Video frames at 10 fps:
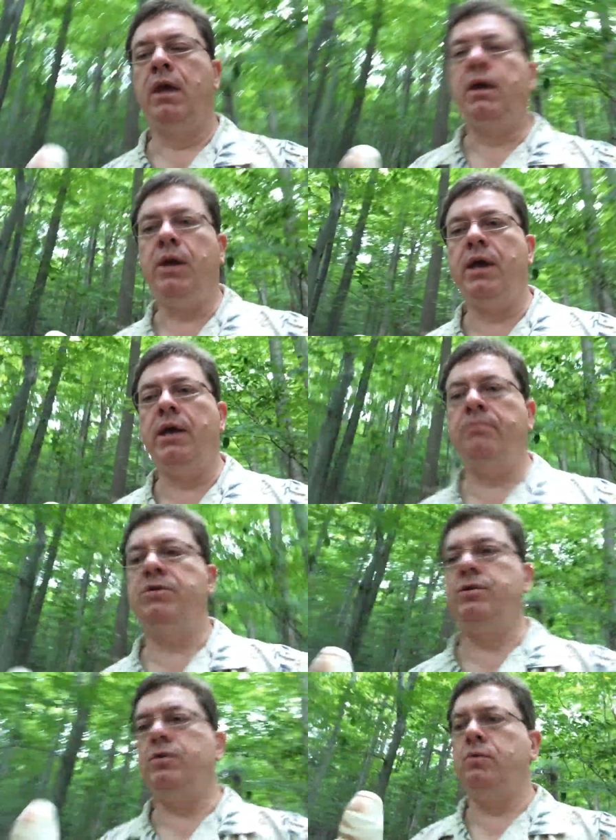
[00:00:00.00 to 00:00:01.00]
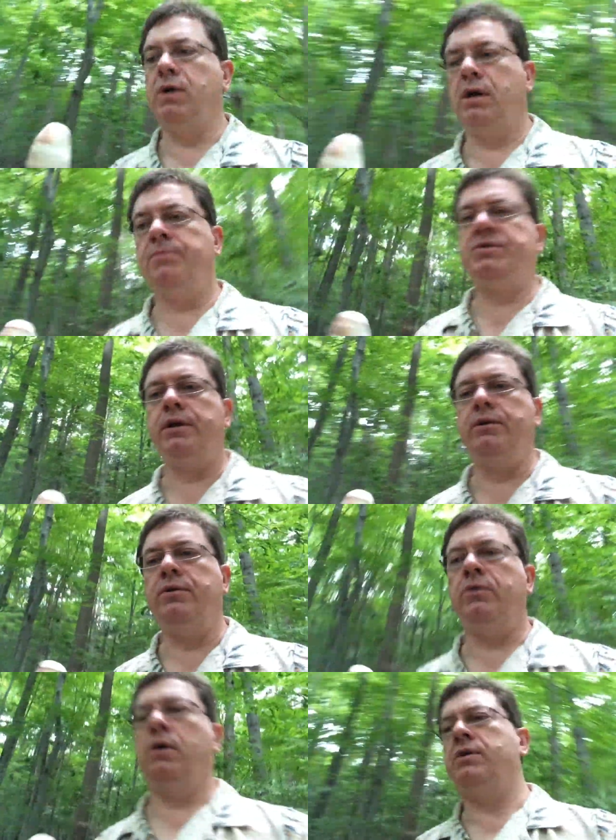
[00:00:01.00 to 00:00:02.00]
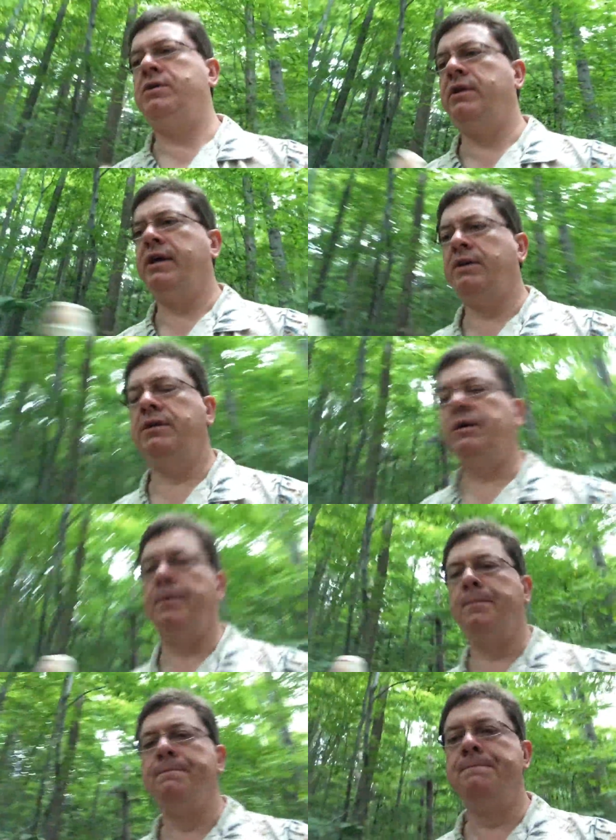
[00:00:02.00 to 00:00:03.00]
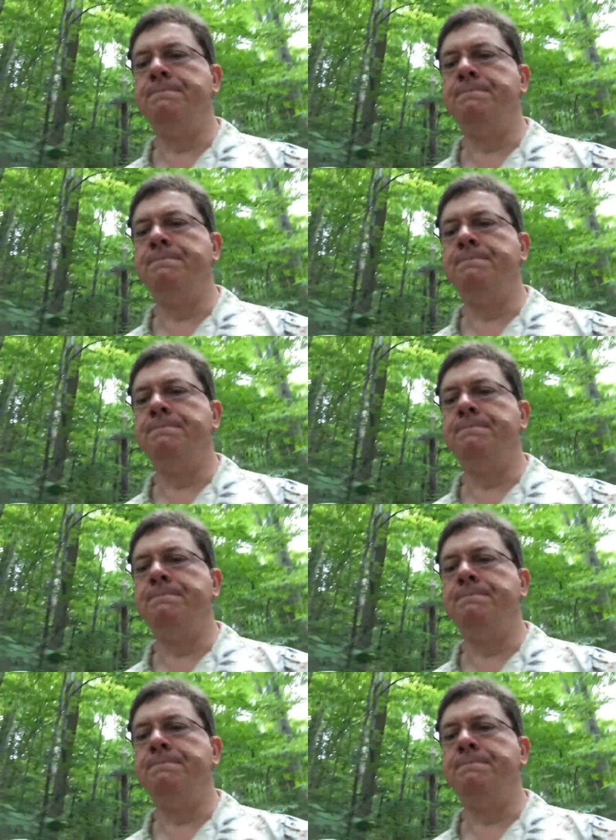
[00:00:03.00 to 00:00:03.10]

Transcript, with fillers: He came to uh, upstate New York to that um,